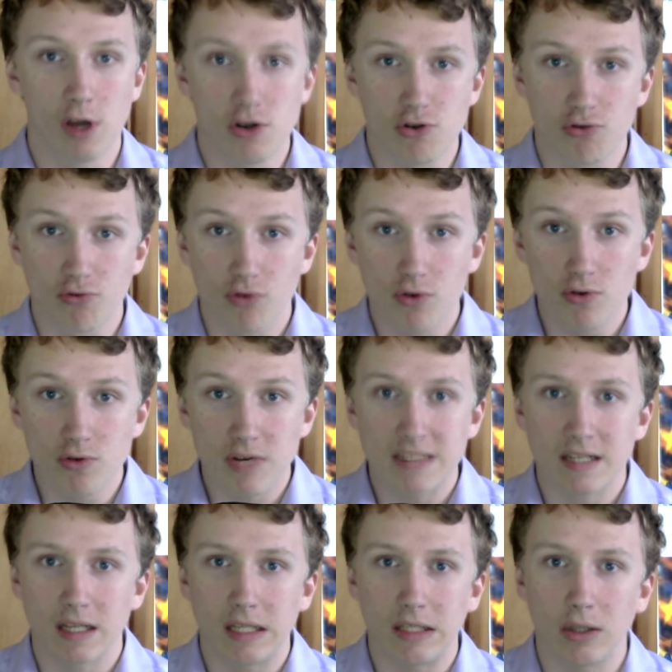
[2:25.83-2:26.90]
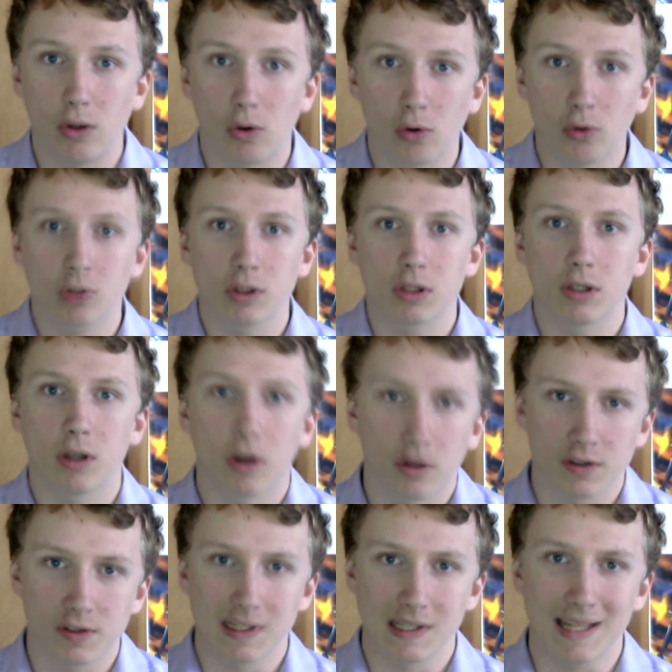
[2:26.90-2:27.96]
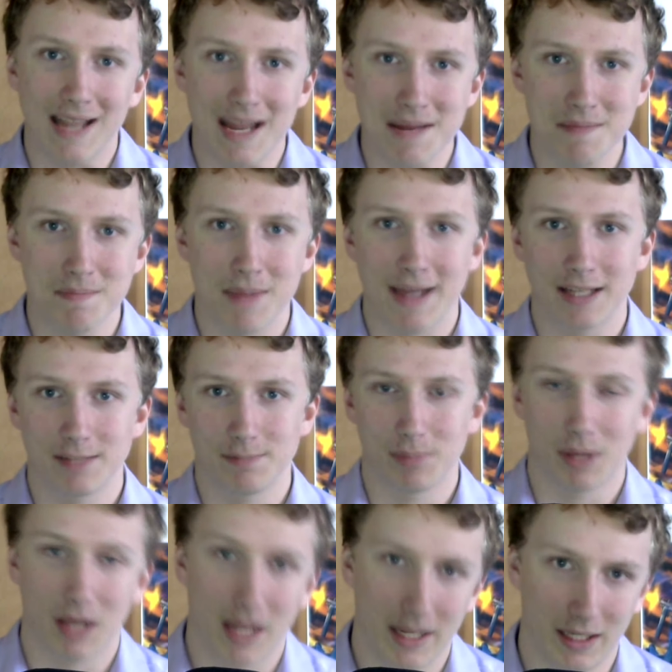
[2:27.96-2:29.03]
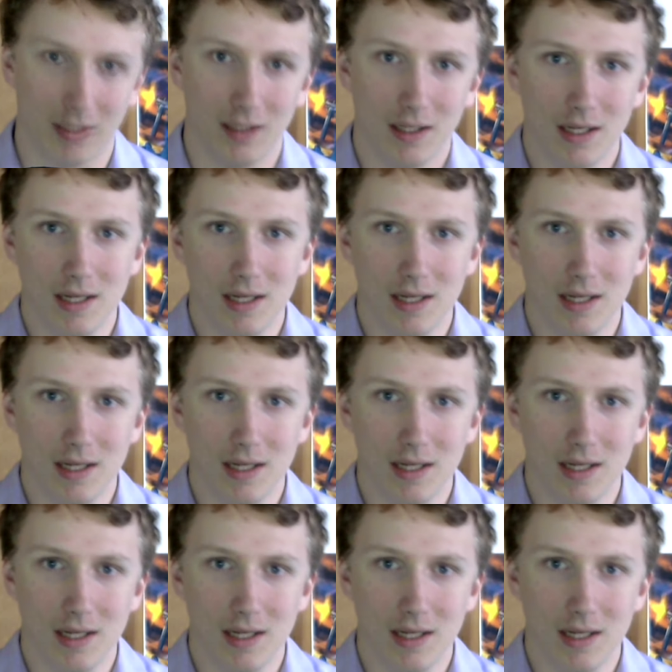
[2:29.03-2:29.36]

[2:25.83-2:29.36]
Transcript: Giroud is a long-lasting impact player.